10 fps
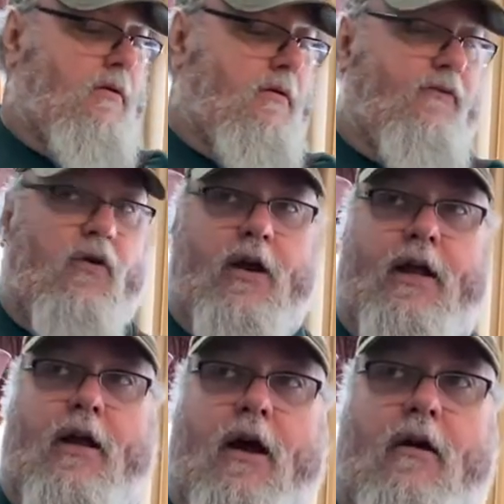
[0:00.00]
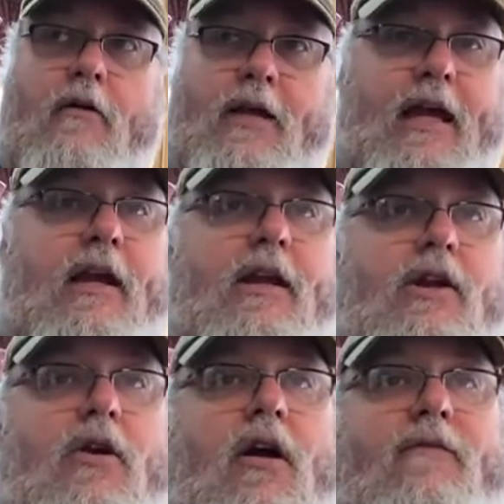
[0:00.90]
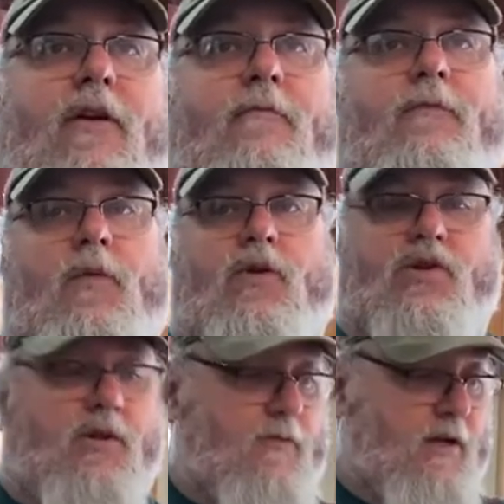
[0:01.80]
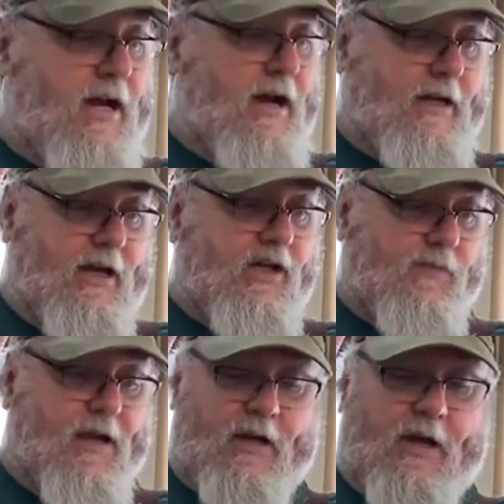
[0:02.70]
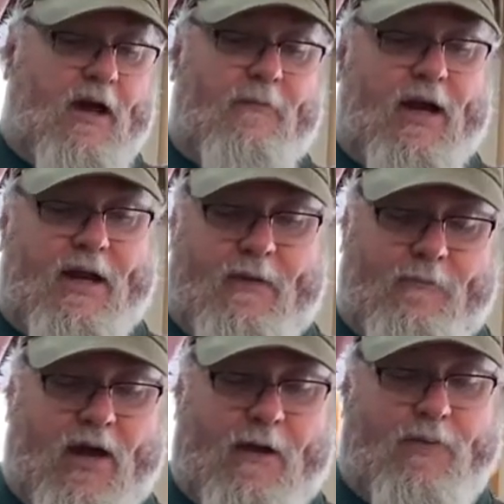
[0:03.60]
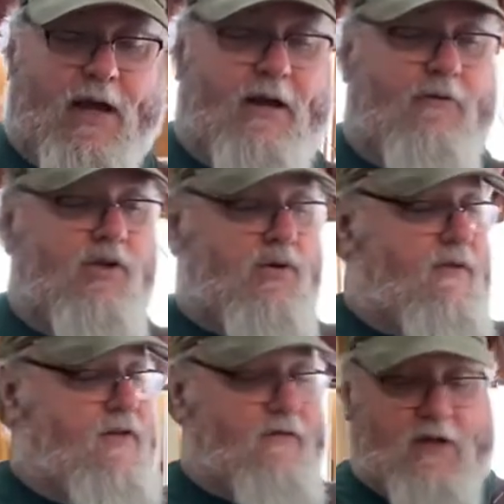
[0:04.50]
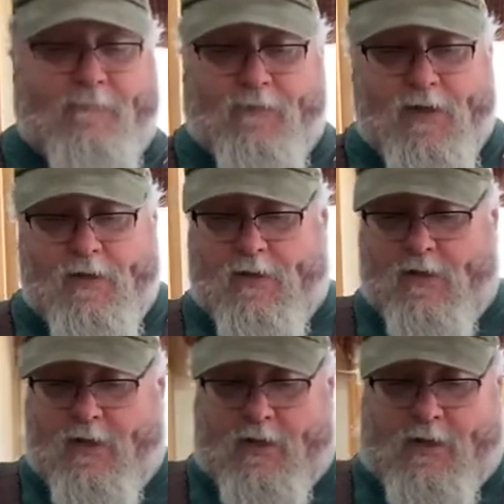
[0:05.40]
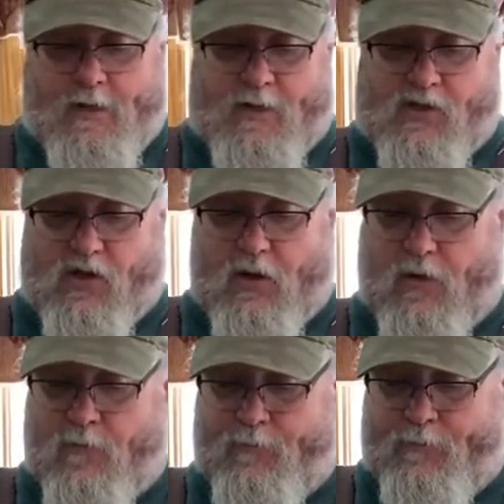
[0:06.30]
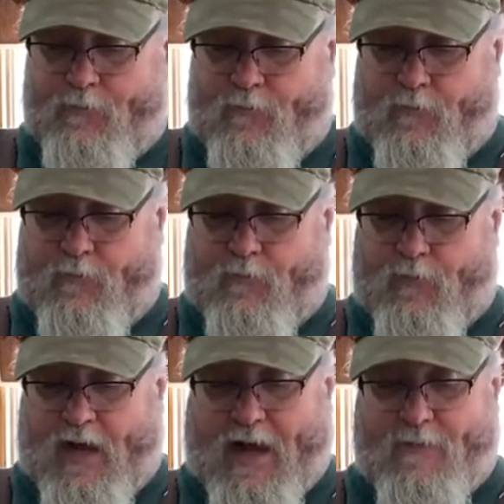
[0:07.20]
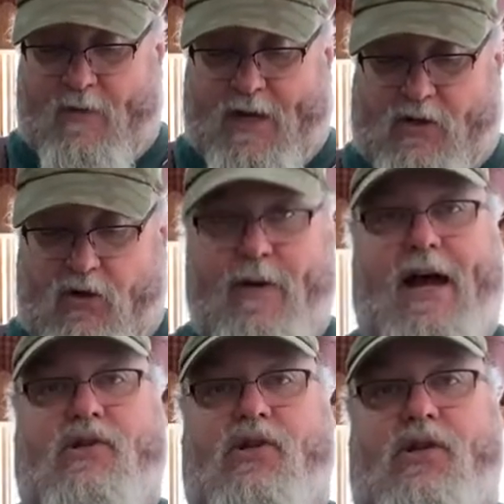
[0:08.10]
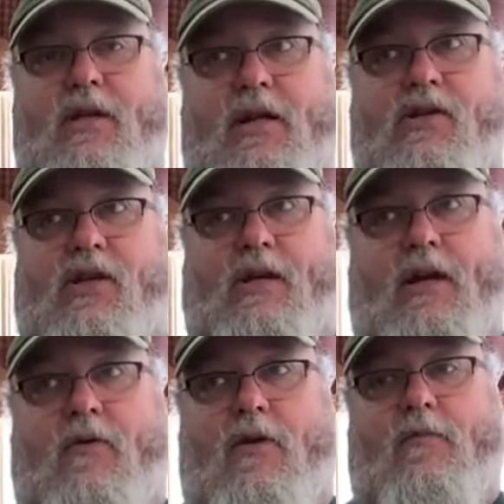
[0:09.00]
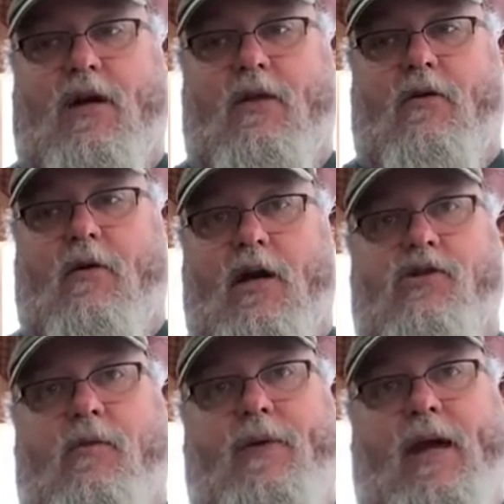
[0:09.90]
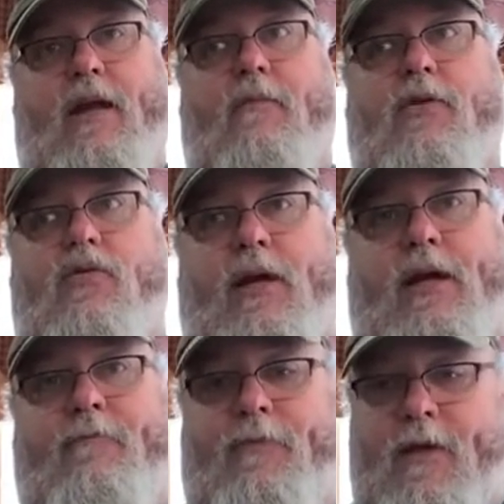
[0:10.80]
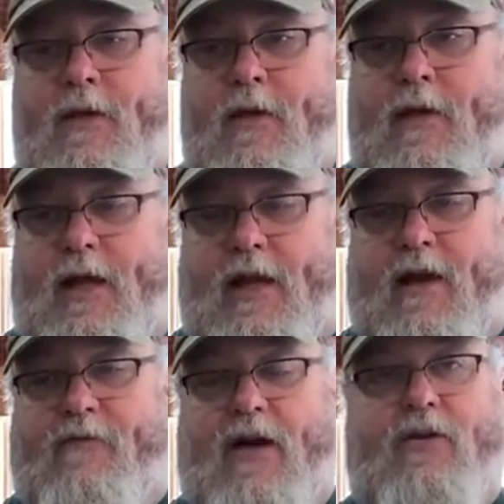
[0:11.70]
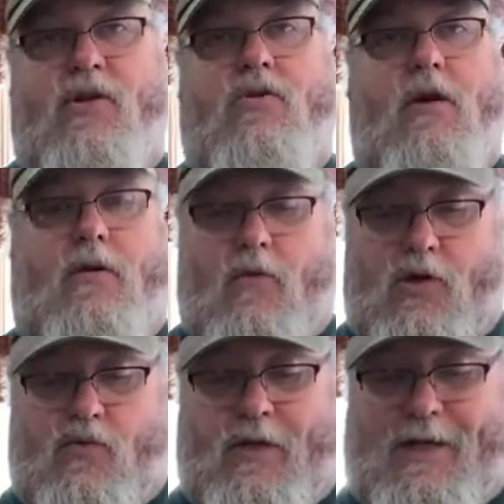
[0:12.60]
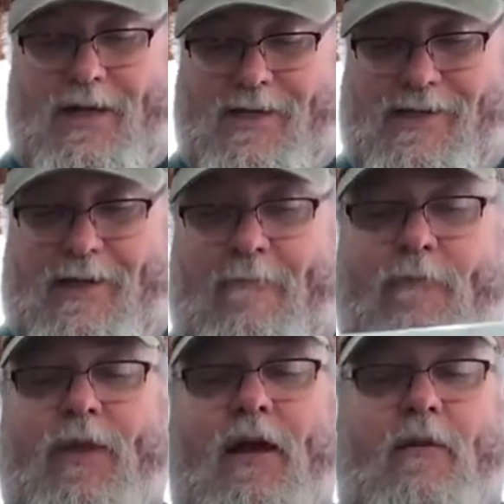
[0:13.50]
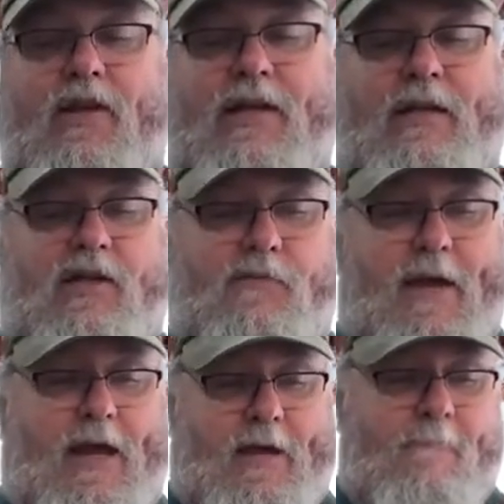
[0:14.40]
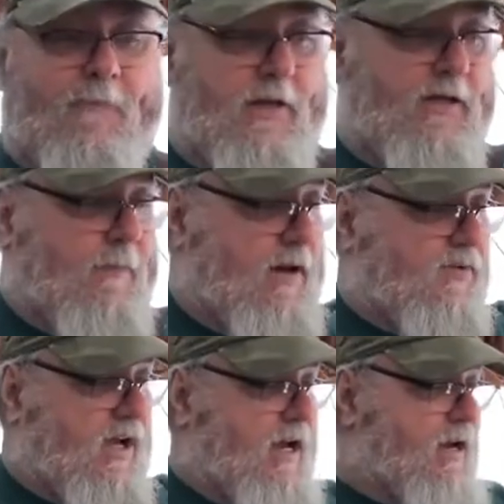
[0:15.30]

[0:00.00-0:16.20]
for a uh, heat in your oven, which in our case, being a nine by nine, nine pan, it was 350. So I'm gonna make two batches of these and I don't wanna bother to wash the pan in between. And I found this trick works really easy. I'm gonna take this pan, flip it upside